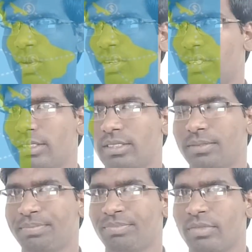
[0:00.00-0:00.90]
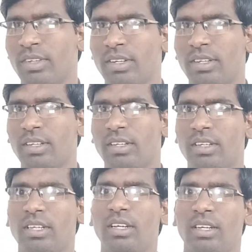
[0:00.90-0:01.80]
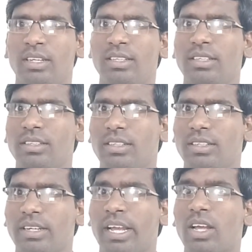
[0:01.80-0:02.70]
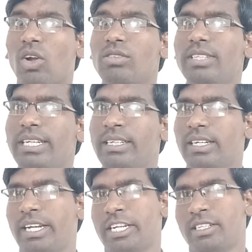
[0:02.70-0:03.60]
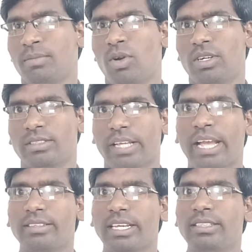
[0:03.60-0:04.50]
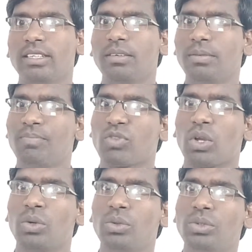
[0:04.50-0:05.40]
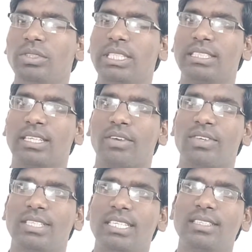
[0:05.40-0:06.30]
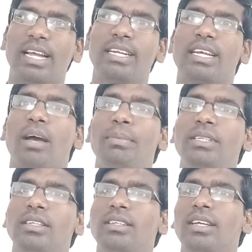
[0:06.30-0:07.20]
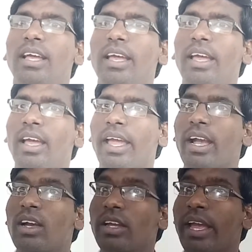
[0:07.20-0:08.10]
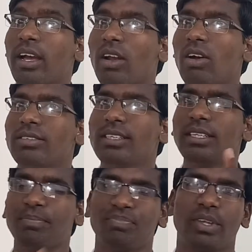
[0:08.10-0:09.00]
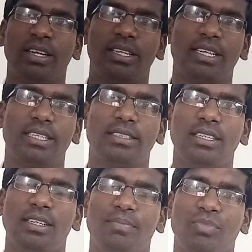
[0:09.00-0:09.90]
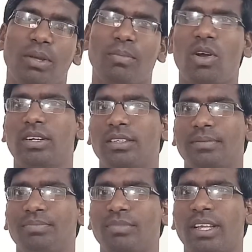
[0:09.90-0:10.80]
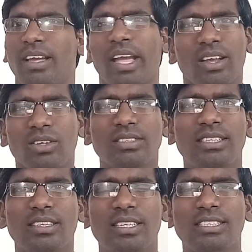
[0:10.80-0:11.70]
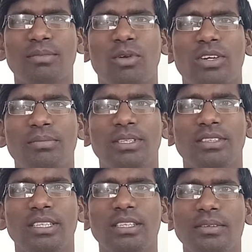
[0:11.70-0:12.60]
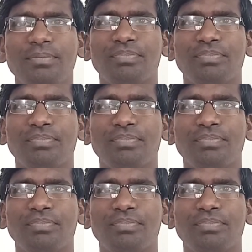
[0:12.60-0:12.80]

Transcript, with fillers: borders. Here across the international borders, exchange of goods, services and capital across the international border. Across the international border means here